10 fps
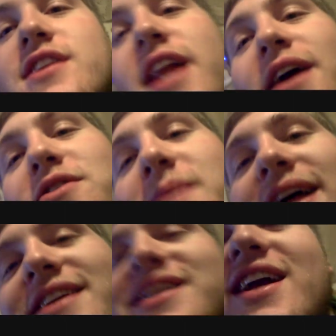Today was my
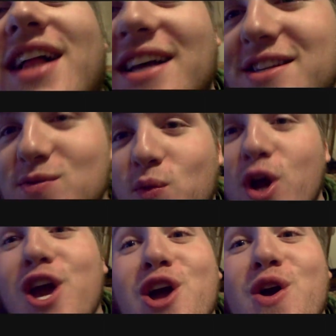last day of classes. Woot!
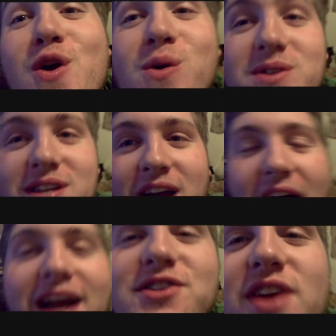
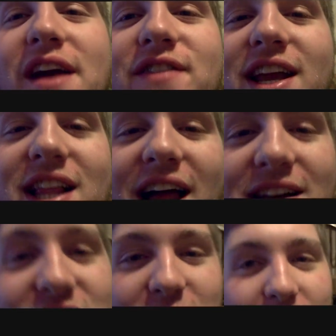I actually have a
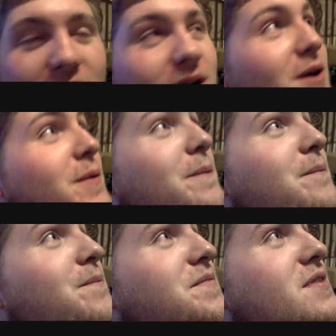class tomorrow.
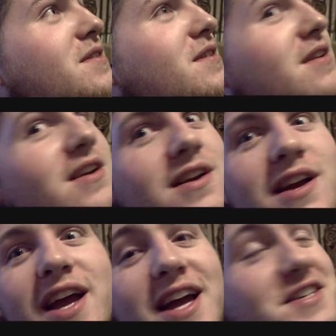
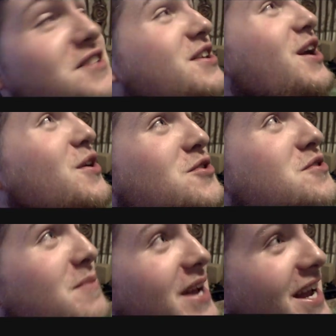
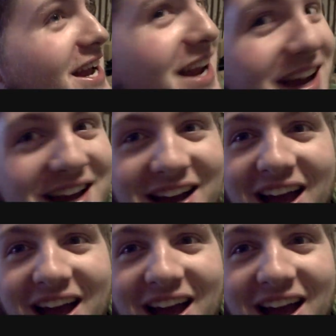Excuse me.